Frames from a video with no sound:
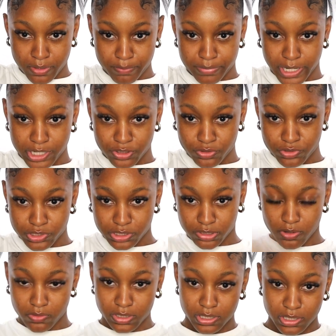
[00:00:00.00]
But I do just
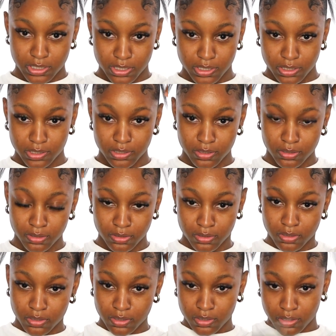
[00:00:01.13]
go in
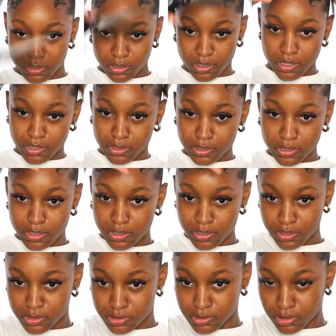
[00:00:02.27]
and cut
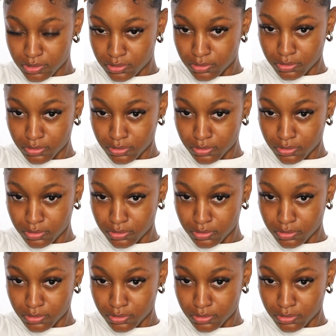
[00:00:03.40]
it